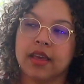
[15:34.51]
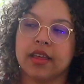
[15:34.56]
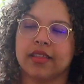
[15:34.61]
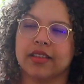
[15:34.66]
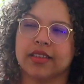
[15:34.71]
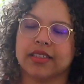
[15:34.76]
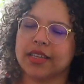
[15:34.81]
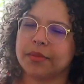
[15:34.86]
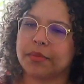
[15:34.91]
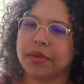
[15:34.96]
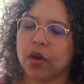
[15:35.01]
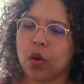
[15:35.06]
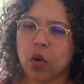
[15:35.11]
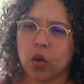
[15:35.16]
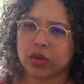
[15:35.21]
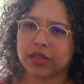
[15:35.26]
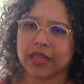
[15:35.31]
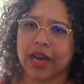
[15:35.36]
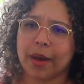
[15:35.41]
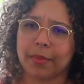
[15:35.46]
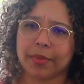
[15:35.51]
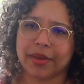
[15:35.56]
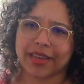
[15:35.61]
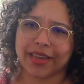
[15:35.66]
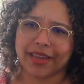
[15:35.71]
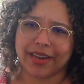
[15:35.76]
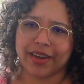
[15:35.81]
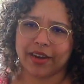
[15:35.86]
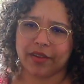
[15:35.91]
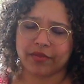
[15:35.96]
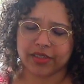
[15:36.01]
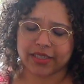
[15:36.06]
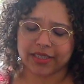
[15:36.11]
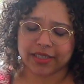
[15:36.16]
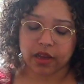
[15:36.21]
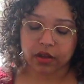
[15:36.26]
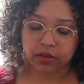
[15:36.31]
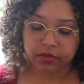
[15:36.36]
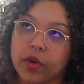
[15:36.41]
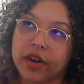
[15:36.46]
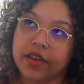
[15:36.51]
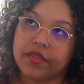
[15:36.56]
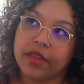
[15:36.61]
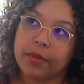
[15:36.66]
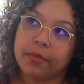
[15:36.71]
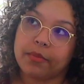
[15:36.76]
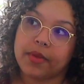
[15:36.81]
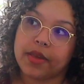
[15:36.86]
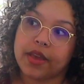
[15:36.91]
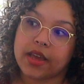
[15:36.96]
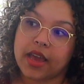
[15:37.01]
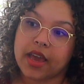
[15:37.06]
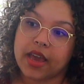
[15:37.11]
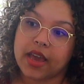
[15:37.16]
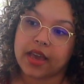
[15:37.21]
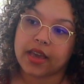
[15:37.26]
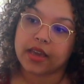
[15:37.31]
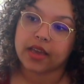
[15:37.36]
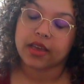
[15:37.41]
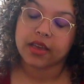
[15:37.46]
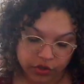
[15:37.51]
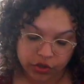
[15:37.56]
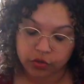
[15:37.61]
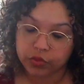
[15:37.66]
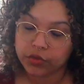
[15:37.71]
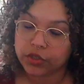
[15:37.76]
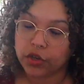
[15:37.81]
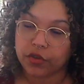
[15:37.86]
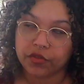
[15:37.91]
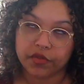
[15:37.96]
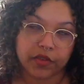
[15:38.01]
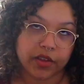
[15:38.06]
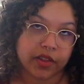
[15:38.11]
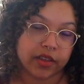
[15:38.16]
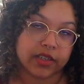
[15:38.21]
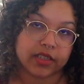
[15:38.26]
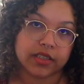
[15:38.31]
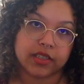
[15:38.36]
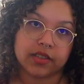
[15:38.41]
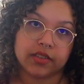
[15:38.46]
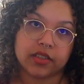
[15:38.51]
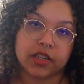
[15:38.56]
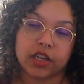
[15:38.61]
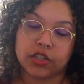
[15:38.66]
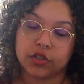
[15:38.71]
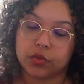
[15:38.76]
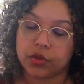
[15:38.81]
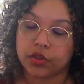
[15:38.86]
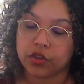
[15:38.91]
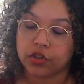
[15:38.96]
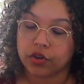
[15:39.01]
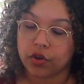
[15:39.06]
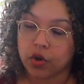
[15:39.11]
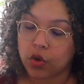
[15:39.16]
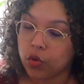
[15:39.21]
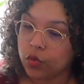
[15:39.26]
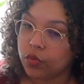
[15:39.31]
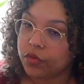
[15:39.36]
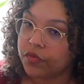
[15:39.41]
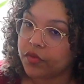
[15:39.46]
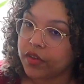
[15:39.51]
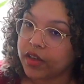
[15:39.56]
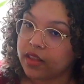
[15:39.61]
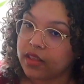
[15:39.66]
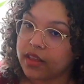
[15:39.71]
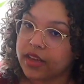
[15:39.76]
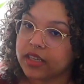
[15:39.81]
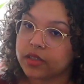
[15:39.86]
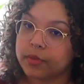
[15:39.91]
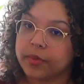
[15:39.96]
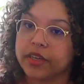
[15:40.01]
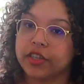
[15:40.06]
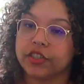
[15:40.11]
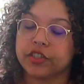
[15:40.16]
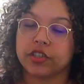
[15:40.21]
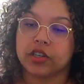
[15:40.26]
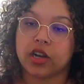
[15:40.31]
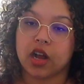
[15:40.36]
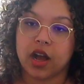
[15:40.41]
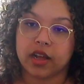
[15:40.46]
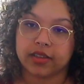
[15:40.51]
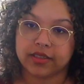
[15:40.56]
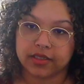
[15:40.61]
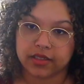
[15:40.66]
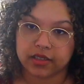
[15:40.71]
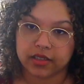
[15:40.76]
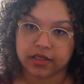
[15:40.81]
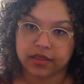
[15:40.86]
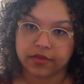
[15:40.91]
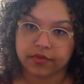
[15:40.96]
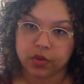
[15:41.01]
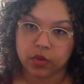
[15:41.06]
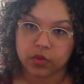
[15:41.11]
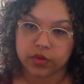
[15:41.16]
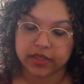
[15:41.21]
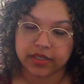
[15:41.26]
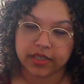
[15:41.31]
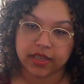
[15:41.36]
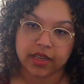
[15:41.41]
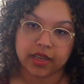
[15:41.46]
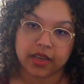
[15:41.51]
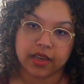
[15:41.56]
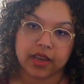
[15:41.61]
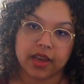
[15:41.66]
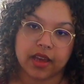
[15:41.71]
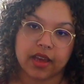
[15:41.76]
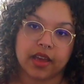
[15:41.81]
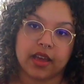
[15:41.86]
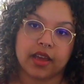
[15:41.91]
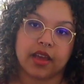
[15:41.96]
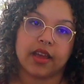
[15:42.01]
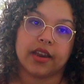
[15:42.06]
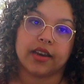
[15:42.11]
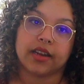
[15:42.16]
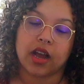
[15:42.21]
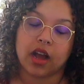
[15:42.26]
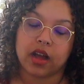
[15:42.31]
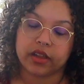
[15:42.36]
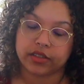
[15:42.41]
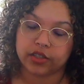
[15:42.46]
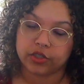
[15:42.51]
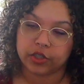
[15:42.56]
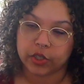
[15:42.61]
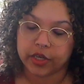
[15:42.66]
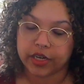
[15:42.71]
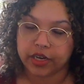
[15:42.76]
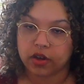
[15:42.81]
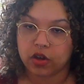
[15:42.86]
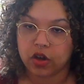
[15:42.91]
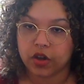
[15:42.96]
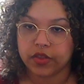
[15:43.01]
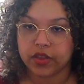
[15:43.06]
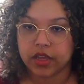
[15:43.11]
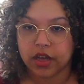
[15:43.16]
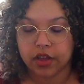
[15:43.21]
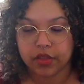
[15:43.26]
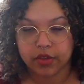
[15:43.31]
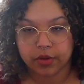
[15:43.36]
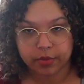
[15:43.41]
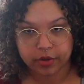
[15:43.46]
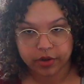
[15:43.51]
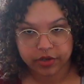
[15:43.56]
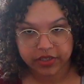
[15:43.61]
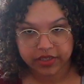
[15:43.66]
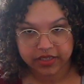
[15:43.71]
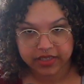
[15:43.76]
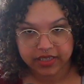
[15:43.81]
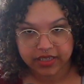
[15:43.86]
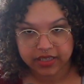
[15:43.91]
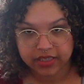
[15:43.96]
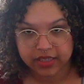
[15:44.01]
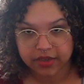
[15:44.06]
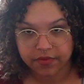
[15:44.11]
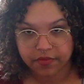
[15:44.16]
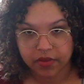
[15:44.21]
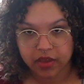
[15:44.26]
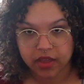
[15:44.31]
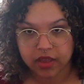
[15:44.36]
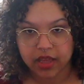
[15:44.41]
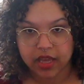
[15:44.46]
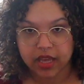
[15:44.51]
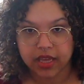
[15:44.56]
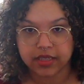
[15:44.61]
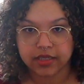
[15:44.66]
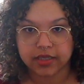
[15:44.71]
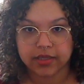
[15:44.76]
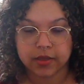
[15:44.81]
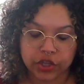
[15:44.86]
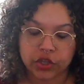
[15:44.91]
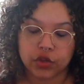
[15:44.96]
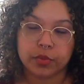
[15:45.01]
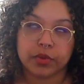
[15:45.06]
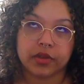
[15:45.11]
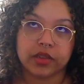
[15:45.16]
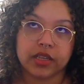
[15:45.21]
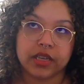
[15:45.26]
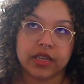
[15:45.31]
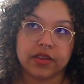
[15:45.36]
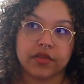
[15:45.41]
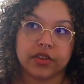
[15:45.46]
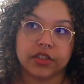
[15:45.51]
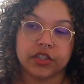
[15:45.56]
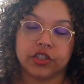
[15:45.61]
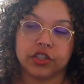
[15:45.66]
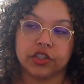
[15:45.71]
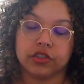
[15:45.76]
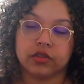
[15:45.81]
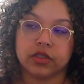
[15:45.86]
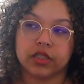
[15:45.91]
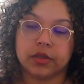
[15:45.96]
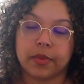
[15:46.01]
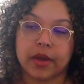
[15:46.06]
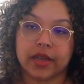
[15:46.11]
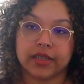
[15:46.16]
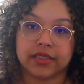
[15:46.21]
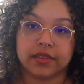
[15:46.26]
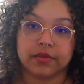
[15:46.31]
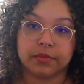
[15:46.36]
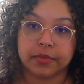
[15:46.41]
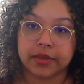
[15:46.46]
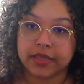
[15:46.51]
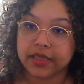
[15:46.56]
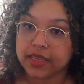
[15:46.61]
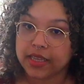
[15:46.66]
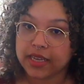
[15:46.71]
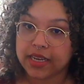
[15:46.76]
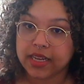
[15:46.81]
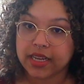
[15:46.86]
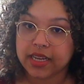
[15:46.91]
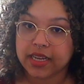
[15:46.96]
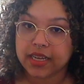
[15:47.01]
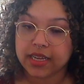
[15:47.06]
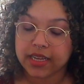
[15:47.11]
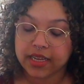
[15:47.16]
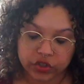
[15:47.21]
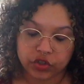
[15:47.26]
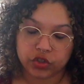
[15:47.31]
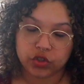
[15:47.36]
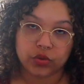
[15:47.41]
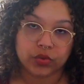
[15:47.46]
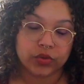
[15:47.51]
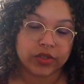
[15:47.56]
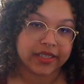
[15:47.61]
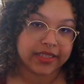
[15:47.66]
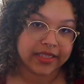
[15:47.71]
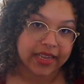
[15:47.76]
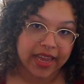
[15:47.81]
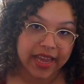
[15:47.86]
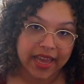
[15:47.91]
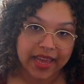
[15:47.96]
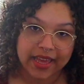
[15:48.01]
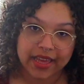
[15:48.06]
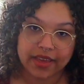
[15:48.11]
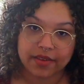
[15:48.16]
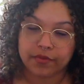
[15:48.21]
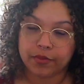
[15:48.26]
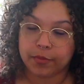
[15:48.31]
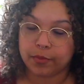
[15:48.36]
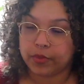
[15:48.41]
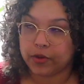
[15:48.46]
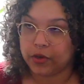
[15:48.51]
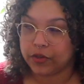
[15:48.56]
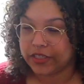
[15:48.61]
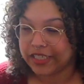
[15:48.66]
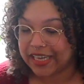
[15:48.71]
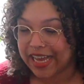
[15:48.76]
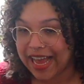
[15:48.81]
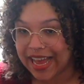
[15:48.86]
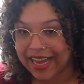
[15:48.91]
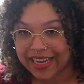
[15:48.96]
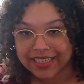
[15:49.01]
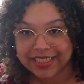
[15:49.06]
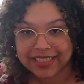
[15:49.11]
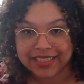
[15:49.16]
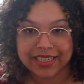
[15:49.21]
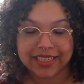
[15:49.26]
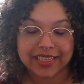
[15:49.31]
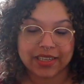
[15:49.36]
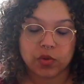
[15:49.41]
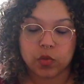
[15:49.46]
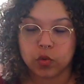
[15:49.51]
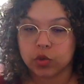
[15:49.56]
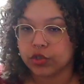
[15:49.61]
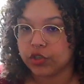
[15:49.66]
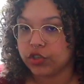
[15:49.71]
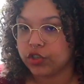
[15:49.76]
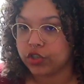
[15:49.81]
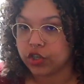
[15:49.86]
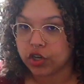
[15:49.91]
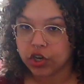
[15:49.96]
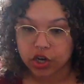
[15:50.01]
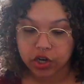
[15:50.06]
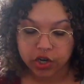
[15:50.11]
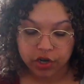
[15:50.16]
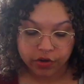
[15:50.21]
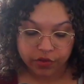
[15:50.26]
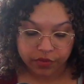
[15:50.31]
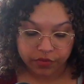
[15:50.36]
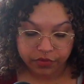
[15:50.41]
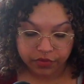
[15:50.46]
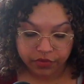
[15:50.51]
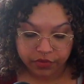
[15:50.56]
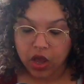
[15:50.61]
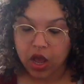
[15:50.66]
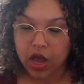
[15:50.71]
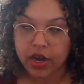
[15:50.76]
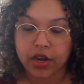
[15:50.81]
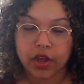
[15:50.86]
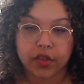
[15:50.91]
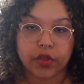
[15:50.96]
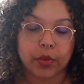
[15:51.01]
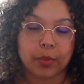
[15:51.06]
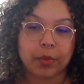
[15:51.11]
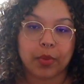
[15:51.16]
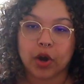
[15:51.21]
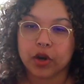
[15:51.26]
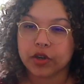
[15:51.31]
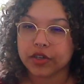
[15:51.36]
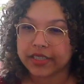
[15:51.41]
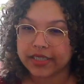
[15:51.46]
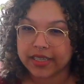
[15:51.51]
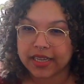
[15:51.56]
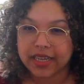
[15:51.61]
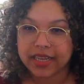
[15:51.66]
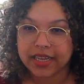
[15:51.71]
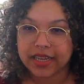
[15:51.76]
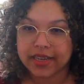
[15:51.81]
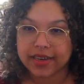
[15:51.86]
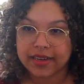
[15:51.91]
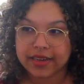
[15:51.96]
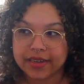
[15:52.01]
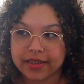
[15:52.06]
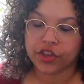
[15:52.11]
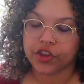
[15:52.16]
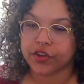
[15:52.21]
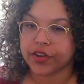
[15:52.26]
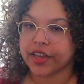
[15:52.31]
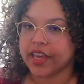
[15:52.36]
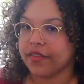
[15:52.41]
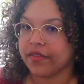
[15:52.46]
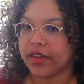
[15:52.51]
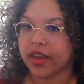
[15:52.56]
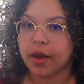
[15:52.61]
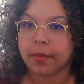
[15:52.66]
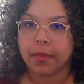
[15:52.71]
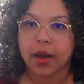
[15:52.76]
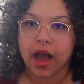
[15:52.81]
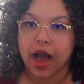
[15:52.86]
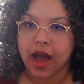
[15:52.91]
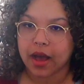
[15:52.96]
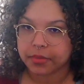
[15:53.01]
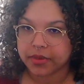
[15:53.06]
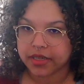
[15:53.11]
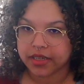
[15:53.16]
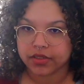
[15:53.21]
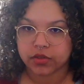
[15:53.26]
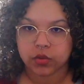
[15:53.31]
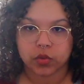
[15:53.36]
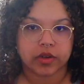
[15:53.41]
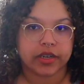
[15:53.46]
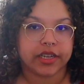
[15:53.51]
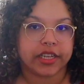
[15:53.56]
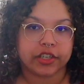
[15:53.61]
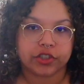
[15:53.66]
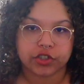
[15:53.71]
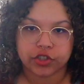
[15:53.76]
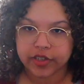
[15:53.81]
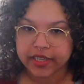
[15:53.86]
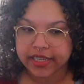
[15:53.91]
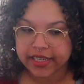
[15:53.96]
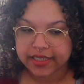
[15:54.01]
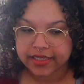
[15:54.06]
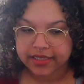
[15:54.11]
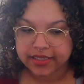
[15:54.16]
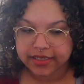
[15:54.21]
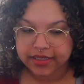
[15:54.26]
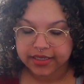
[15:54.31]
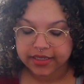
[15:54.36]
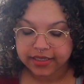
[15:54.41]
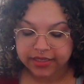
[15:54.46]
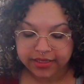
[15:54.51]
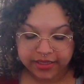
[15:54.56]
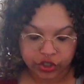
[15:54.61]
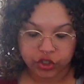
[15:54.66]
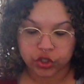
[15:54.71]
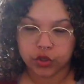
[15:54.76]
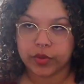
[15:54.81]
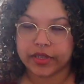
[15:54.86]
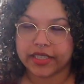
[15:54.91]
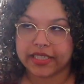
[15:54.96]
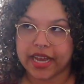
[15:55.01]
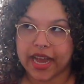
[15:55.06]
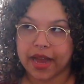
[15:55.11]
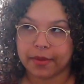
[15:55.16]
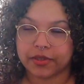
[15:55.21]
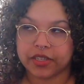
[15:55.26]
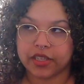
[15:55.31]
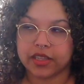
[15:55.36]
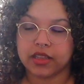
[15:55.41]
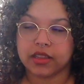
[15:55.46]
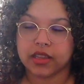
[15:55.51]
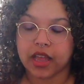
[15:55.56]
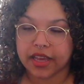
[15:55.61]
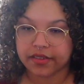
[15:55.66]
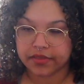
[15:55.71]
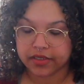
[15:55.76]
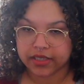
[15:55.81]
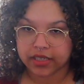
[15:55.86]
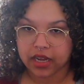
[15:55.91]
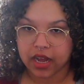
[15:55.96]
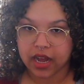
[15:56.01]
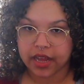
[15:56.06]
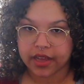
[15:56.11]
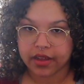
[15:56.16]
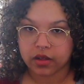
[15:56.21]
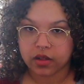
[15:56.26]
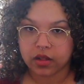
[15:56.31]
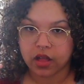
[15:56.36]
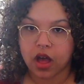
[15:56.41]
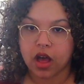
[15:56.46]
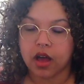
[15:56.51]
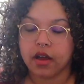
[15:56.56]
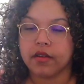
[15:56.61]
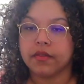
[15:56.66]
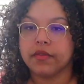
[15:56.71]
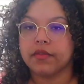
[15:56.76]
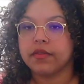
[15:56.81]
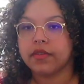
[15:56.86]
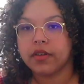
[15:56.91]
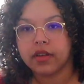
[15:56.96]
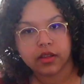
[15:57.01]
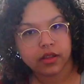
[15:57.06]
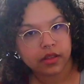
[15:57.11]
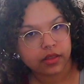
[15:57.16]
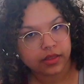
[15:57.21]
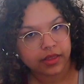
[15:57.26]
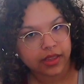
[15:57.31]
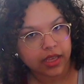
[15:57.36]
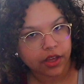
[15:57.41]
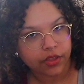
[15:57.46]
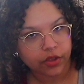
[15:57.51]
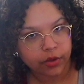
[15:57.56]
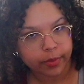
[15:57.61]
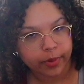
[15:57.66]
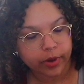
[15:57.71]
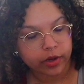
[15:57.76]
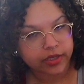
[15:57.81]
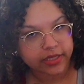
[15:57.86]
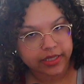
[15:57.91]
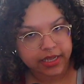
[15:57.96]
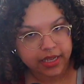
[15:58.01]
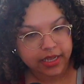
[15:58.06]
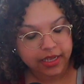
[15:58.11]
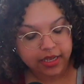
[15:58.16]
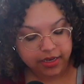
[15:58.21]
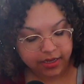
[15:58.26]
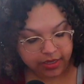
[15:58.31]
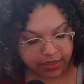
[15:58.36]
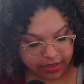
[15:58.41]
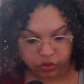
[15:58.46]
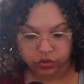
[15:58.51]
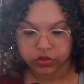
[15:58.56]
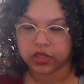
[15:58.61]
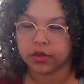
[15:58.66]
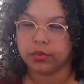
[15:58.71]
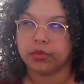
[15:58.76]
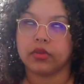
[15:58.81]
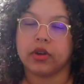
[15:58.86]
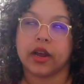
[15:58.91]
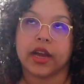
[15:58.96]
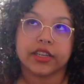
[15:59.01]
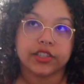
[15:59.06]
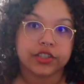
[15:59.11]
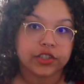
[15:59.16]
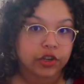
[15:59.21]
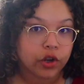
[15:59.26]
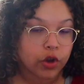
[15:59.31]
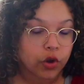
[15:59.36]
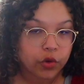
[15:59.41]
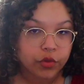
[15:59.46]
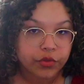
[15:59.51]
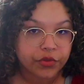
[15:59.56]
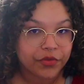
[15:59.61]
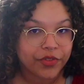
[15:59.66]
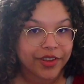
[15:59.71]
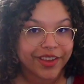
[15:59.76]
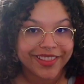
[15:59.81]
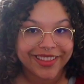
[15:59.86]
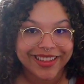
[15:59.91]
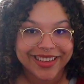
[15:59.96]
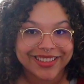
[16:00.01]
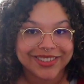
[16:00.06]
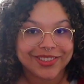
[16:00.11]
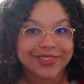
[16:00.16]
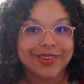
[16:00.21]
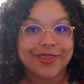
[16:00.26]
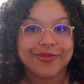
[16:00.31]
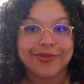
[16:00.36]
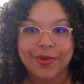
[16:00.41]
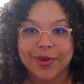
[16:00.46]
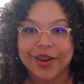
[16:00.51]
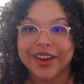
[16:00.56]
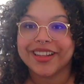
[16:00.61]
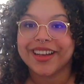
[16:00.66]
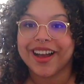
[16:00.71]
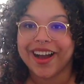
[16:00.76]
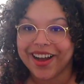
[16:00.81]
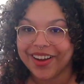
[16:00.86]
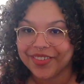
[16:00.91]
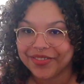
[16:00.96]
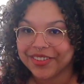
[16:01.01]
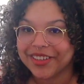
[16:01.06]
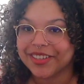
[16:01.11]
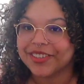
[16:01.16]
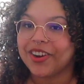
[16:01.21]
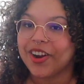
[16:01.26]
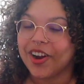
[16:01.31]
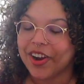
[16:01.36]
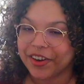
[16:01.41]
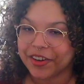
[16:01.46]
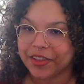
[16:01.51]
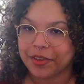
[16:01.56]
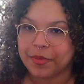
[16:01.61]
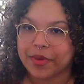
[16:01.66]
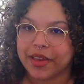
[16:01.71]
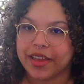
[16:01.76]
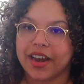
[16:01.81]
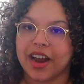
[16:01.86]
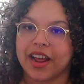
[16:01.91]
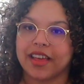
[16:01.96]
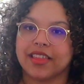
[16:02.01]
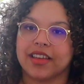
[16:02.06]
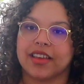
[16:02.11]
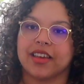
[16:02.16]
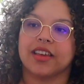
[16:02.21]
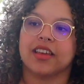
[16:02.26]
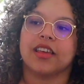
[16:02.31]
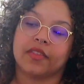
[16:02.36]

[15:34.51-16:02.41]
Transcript: This could be a whole topic in and of itself. One of them being you don't feel in touch with your own feelings because you're constantly focusing and concentrating on the other person's needs and feelings. You believe it's your responsibility to save, protect, or serve another person. You're giving up hobbies or interests to adapt to the lifestyle of the other person. You suppress your own feelings to avoid conflict or argument. I think